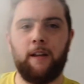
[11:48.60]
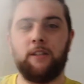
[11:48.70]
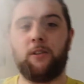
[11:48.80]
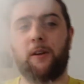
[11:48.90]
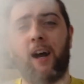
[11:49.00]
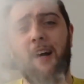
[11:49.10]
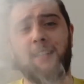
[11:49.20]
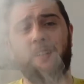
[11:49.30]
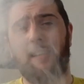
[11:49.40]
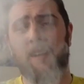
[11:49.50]
So
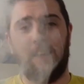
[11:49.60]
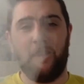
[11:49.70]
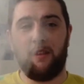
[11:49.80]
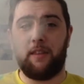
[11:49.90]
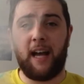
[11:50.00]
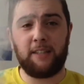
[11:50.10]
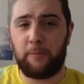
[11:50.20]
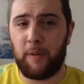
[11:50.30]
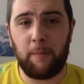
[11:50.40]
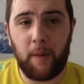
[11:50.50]
guys, that's
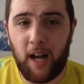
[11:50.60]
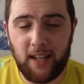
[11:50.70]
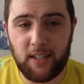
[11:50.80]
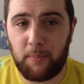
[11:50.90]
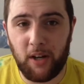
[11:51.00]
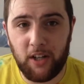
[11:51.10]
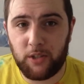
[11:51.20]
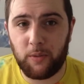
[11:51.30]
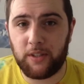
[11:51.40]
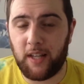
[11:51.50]
been my
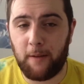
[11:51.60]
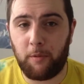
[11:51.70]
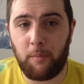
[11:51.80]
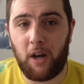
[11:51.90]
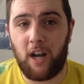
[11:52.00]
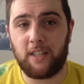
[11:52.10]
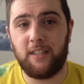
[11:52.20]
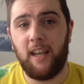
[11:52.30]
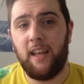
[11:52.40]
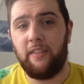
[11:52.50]
experience with Zamplebox.